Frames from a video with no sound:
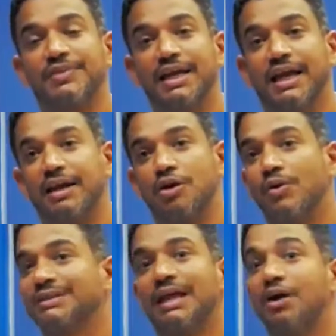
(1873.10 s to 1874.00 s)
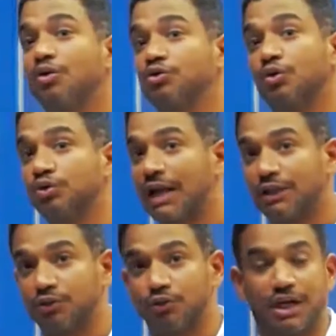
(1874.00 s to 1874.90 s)
you
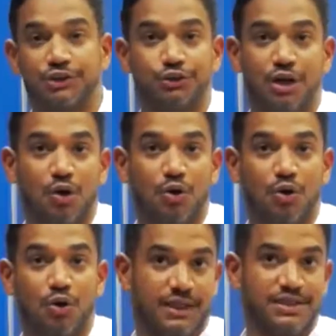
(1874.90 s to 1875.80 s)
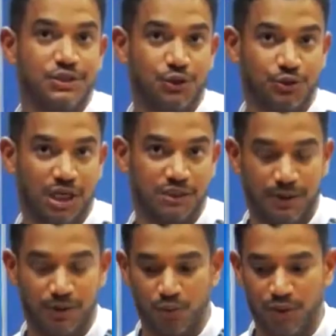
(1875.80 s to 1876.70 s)
realize that the contracts are
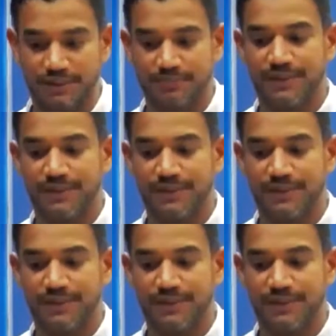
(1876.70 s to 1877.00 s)
not there.